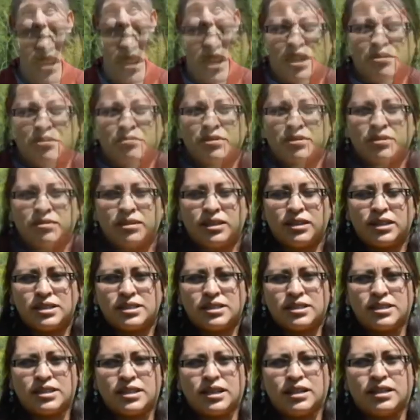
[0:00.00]
I'm
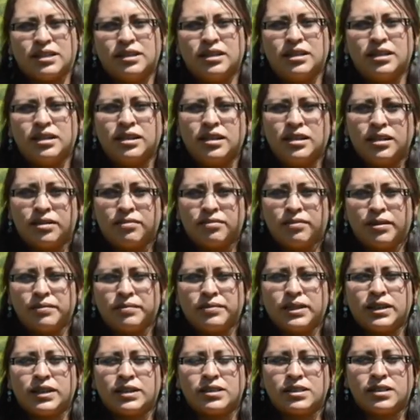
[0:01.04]
Judith. 5
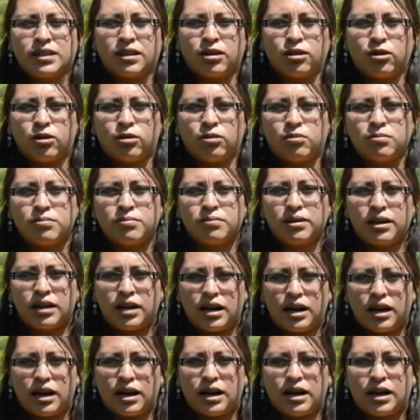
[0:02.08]
days ago,
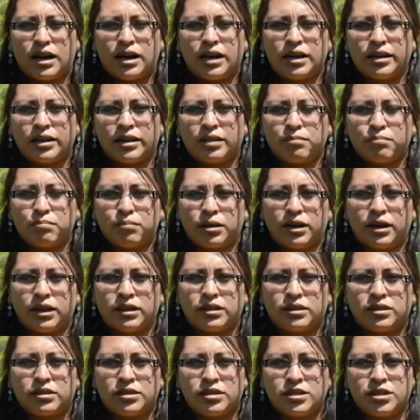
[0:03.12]
I
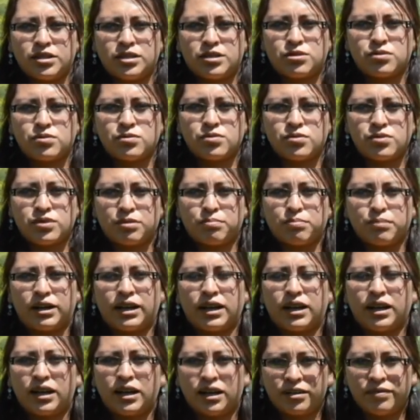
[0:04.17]
invited Jesus in my
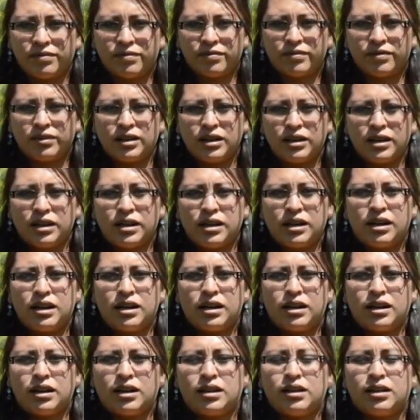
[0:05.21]
life,
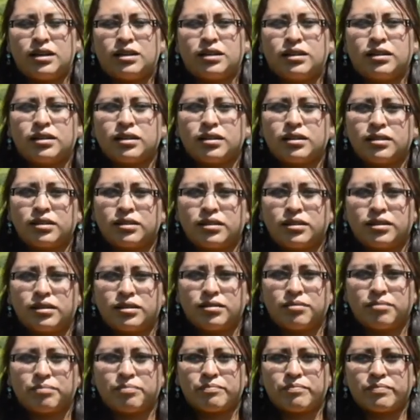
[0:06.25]
and
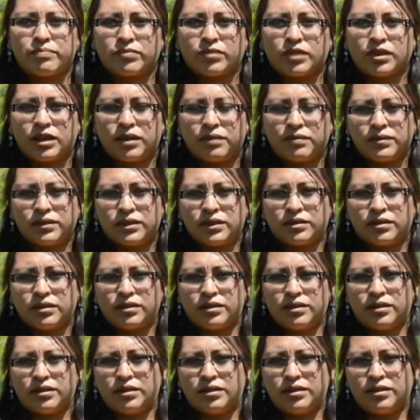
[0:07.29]
after
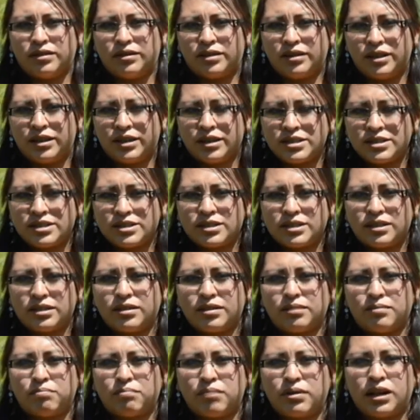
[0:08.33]
this,
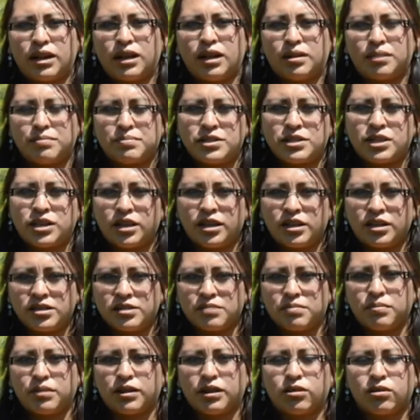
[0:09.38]
my life
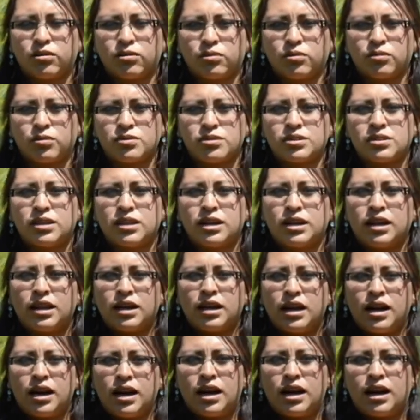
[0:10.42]
changed because
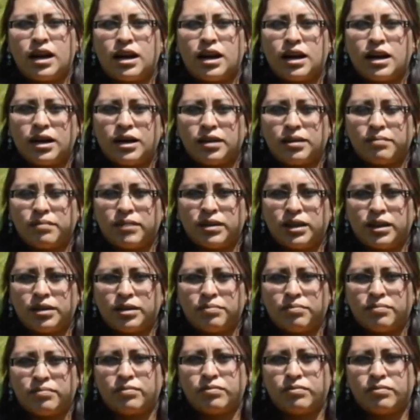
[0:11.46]
I live